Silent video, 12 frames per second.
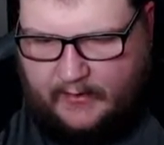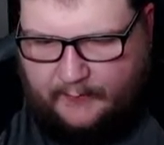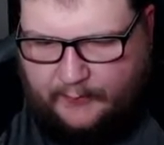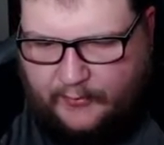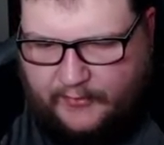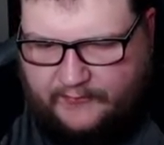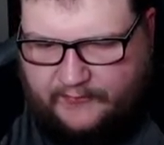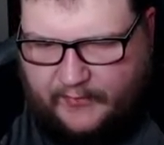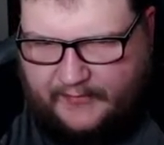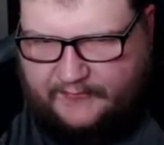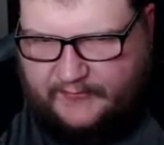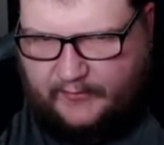I'm pretty sure
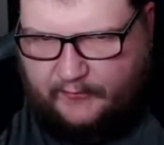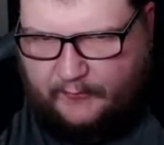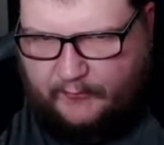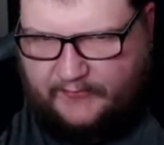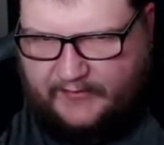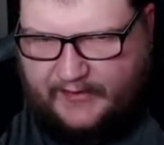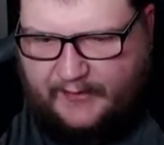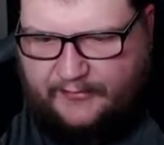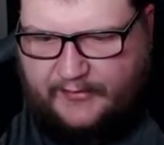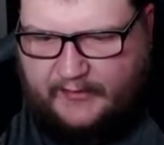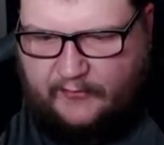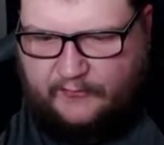that's the only one. And I
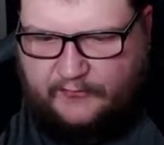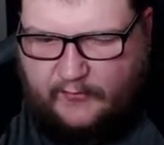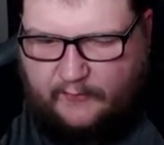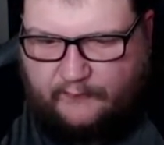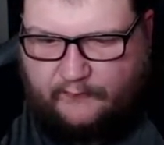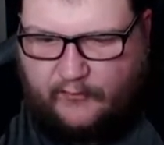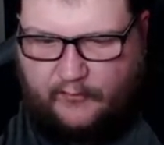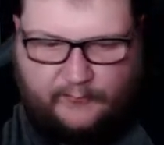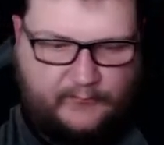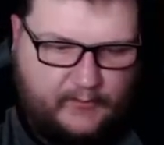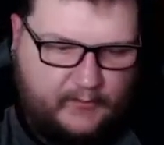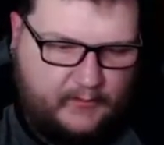think those come from
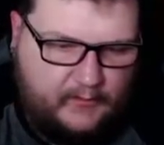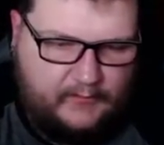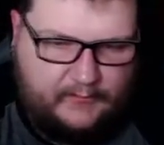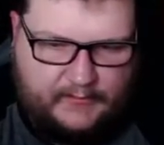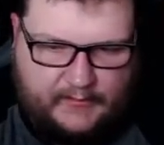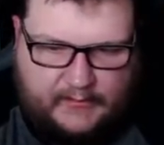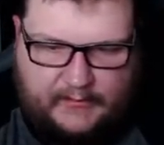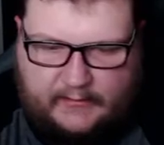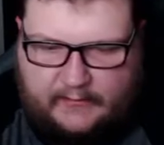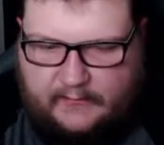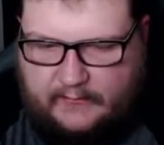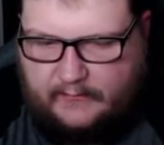
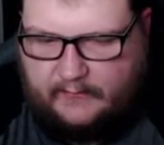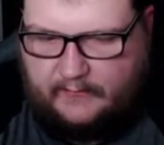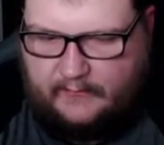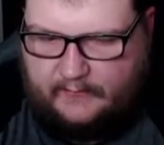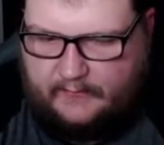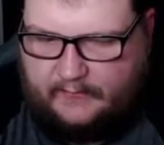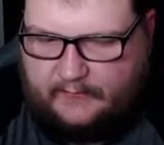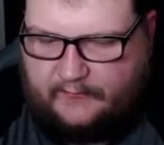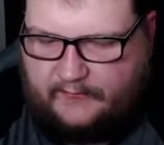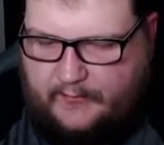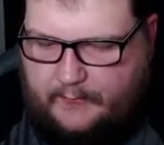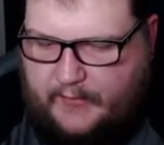the...
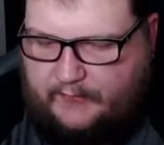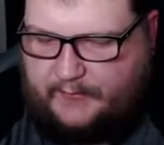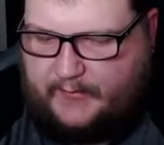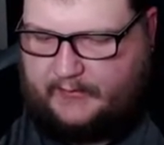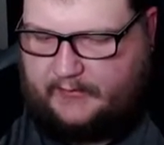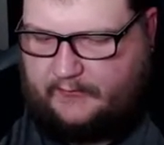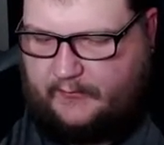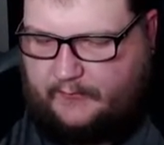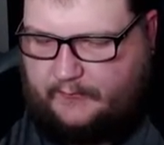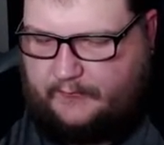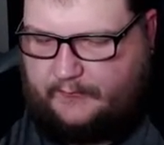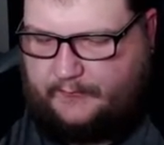There's something else back here,
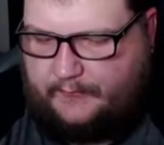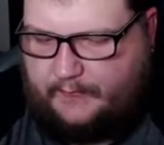though.